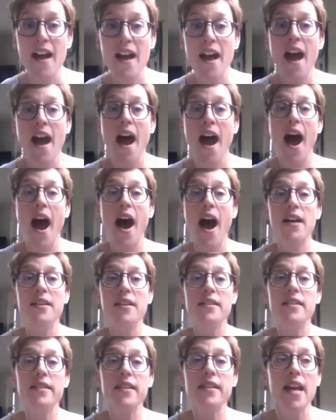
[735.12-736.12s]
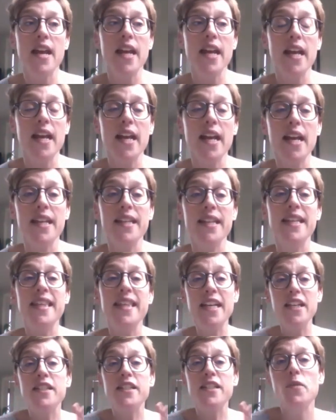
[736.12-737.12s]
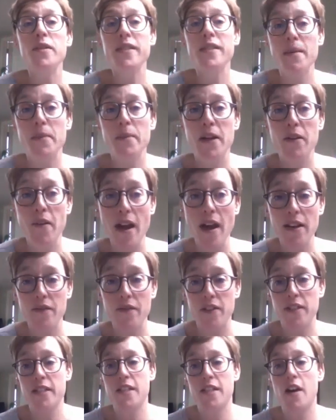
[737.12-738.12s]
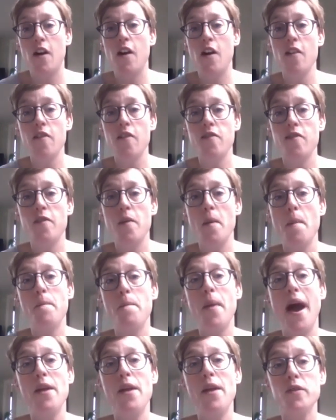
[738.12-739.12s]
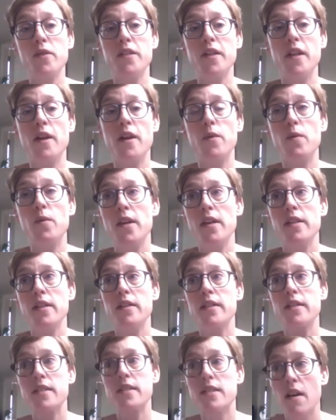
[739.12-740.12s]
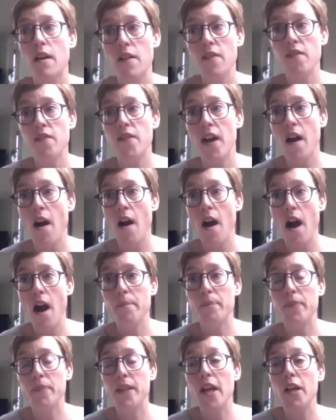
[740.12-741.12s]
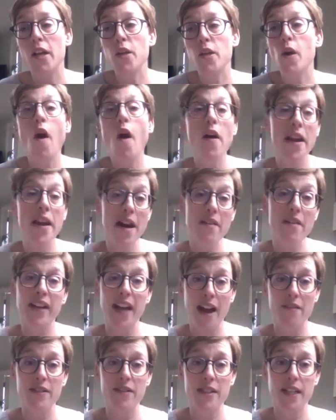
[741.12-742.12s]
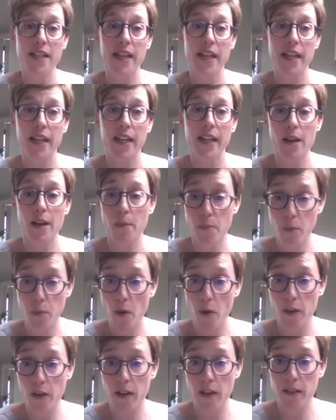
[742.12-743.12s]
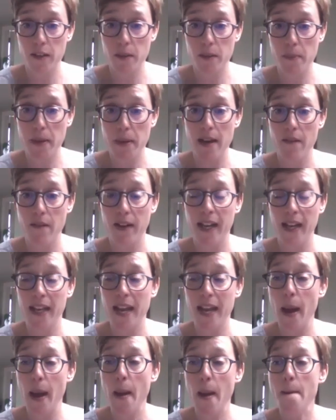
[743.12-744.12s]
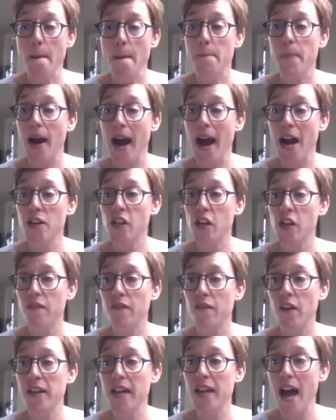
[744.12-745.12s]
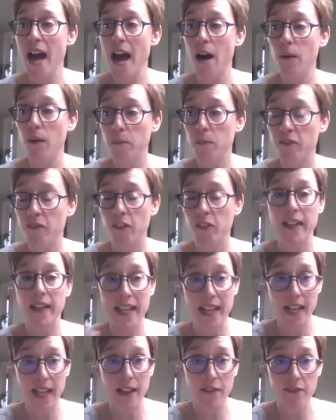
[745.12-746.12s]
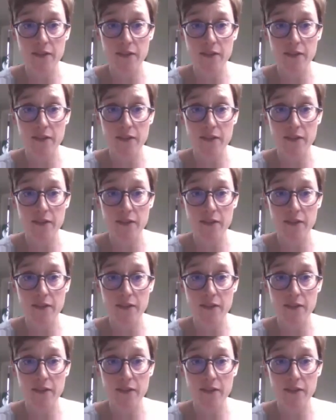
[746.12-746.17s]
and the thing is, don't send me irrelevant stuff, and also stuff that you can't ever guarantee a product appearing in it. But actually, I find it helpful if